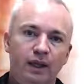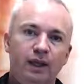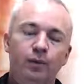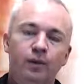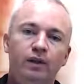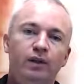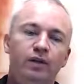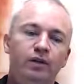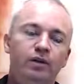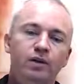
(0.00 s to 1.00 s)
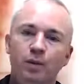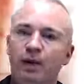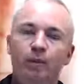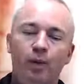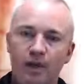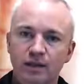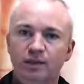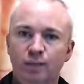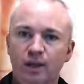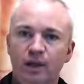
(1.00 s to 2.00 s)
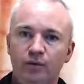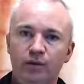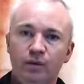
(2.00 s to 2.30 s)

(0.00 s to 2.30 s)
and when they're displaying positive behaviors,